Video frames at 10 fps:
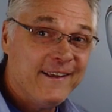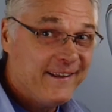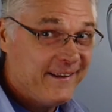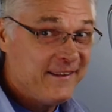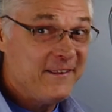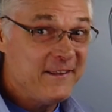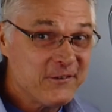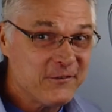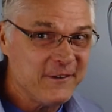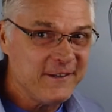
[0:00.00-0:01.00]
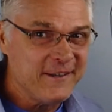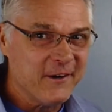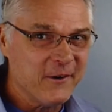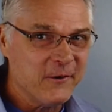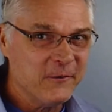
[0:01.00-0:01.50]
In this
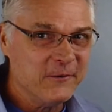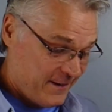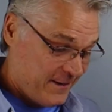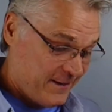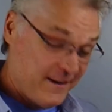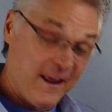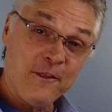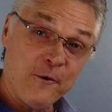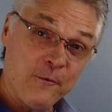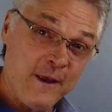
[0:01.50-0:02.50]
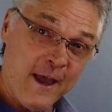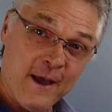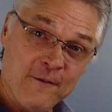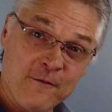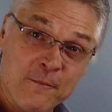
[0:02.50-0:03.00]
video, now that we have
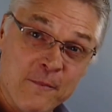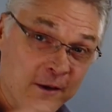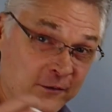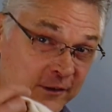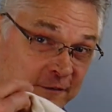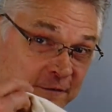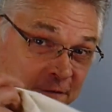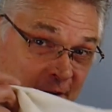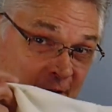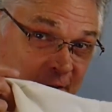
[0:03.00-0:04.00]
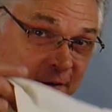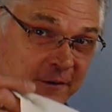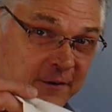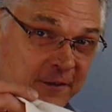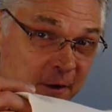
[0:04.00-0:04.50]
the muslin fitter
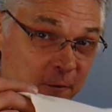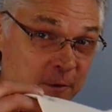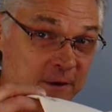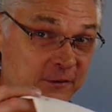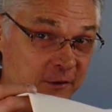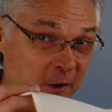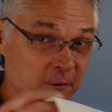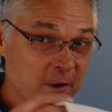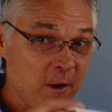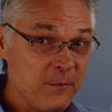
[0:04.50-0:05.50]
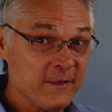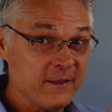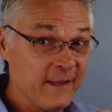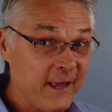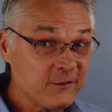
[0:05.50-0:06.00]
that we sewn up in the
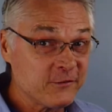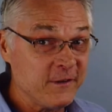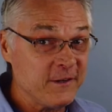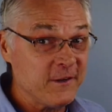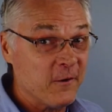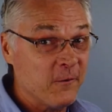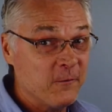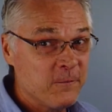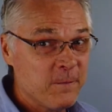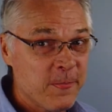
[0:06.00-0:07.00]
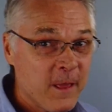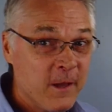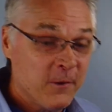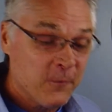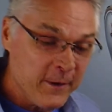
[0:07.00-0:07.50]
last video,
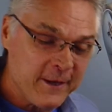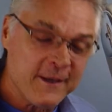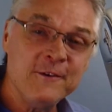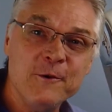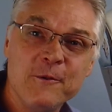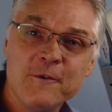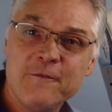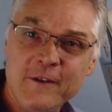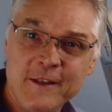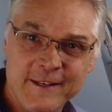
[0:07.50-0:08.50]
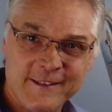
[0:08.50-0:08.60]
we can do the fitting.